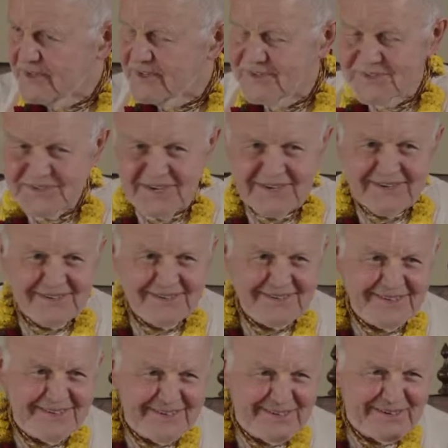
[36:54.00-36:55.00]

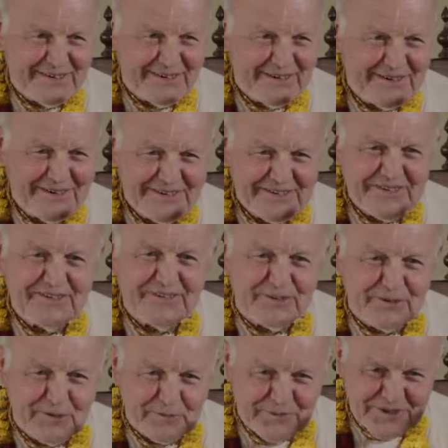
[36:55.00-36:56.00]
secretary,
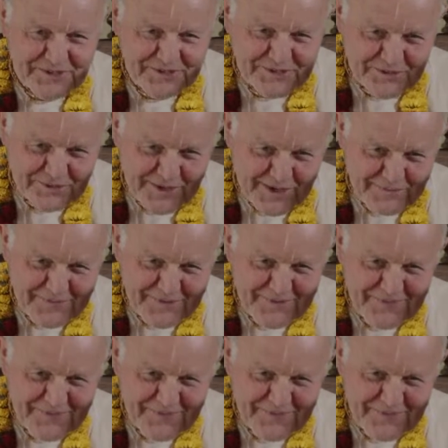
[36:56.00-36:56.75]
Chitragupta, stood up.